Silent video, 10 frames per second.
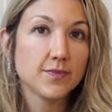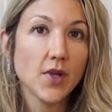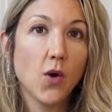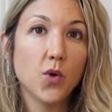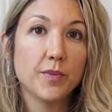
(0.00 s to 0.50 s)

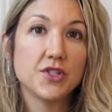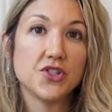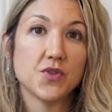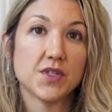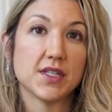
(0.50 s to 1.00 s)
a woman
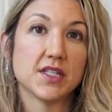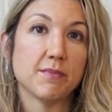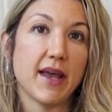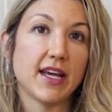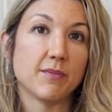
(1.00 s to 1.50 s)
chooses to
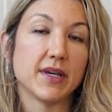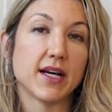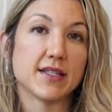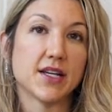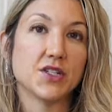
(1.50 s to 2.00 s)
make,
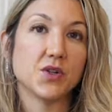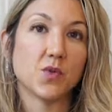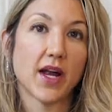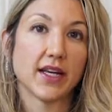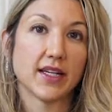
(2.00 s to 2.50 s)
because I do
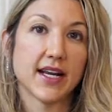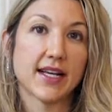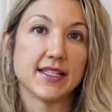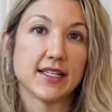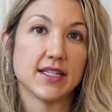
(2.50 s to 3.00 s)

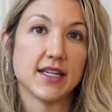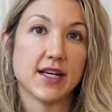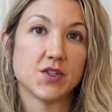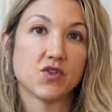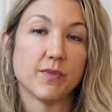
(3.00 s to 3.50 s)
recognize that it
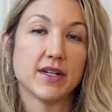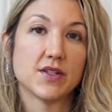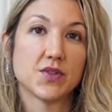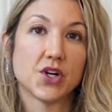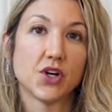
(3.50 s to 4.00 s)
takes
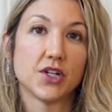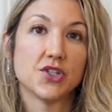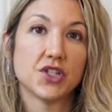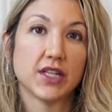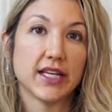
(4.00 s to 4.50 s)
tremendous courage
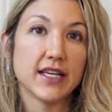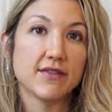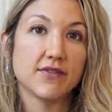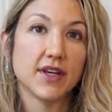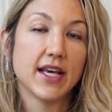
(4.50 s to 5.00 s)
to
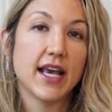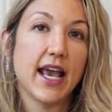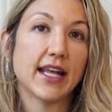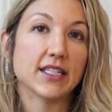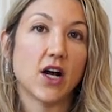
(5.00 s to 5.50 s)
leave,
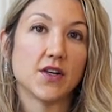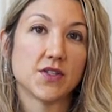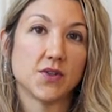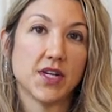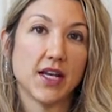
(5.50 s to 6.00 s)
and it
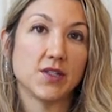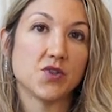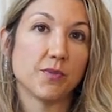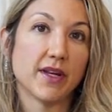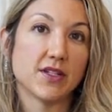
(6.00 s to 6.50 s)
also takes
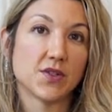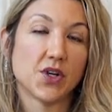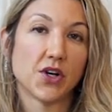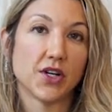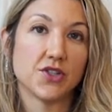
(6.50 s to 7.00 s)
tremendous
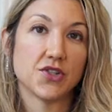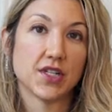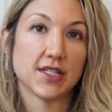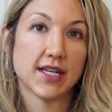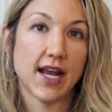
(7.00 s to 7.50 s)
courage to
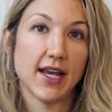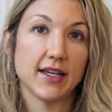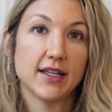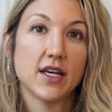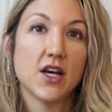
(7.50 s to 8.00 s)
stay.
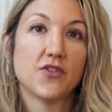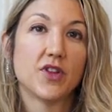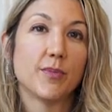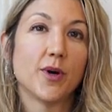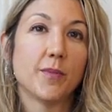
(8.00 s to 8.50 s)
For
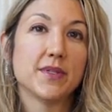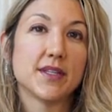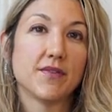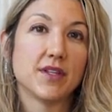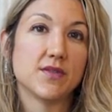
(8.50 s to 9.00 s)
the purpose
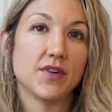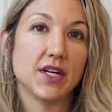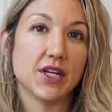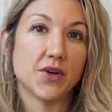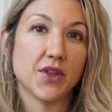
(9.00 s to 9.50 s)
of this
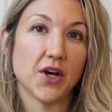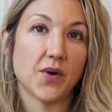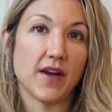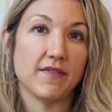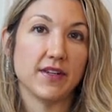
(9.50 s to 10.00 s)
video, though,
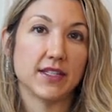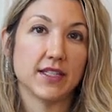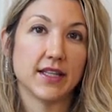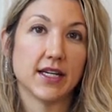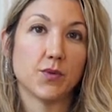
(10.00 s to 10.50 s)
I
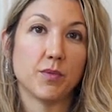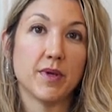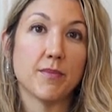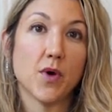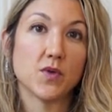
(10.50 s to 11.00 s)
feel that it will
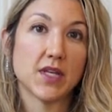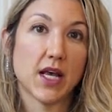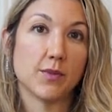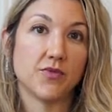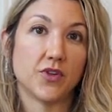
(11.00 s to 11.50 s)
be most
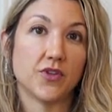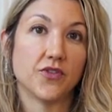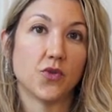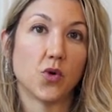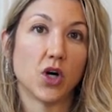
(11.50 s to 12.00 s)
helpful
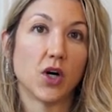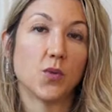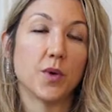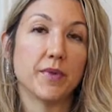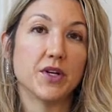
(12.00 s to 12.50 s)
for a
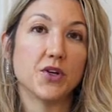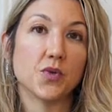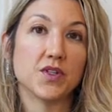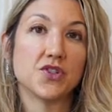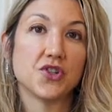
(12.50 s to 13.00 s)
woman who
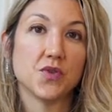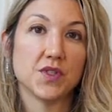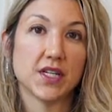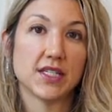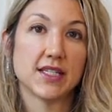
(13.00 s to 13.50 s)
is
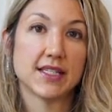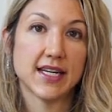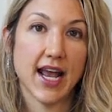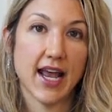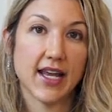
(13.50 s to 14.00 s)
choosing to
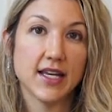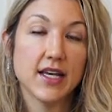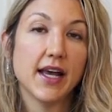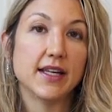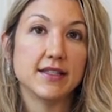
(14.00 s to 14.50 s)
stay
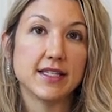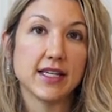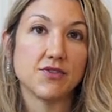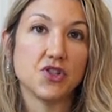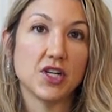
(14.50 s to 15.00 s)
and see
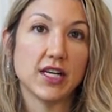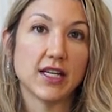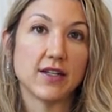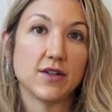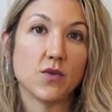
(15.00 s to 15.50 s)
if she
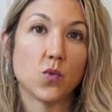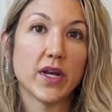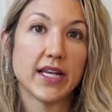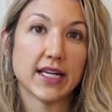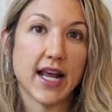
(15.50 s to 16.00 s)
can
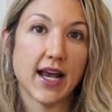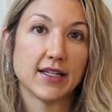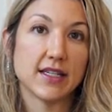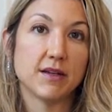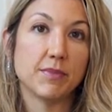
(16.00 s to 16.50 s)

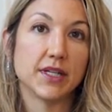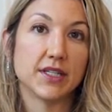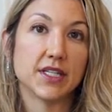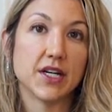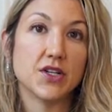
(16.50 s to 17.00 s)
reconnect and
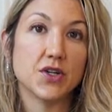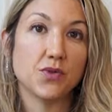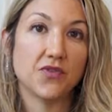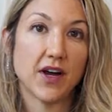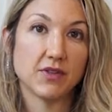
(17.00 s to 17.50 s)
build a new
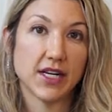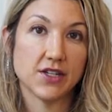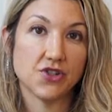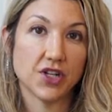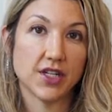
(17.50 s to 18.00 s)

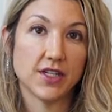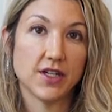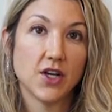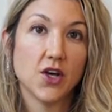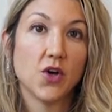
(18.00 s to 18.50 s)
foundation
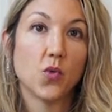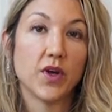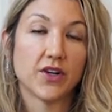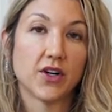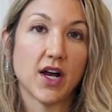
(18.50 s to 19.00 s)
with
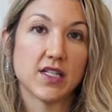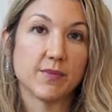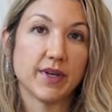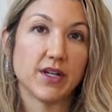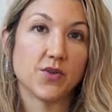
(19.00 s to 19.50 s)
her
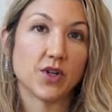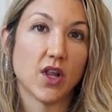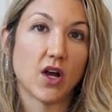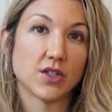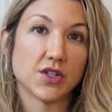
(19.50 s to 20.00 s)
husband or
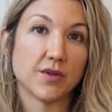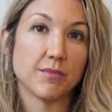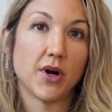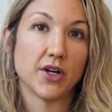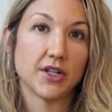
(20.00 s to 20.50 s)
long-term
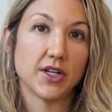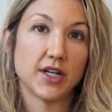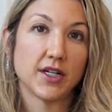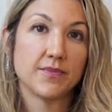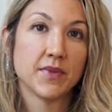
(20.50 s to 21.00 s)

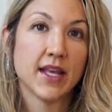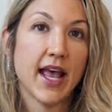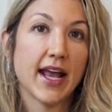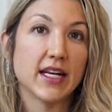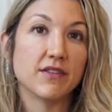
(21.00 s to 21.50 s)
partner.
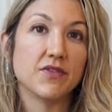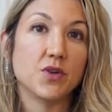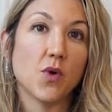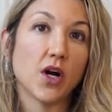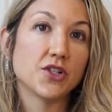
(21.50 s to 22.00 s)
And if
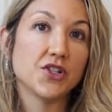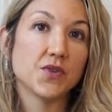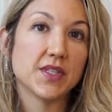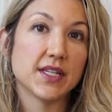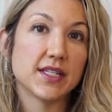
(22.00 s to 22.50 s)
you are
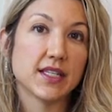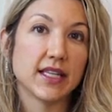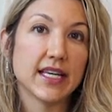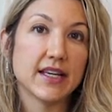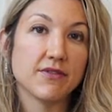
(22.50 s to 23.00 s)
choosing to
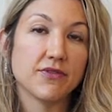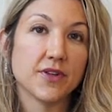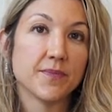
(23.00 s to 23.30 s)
leave,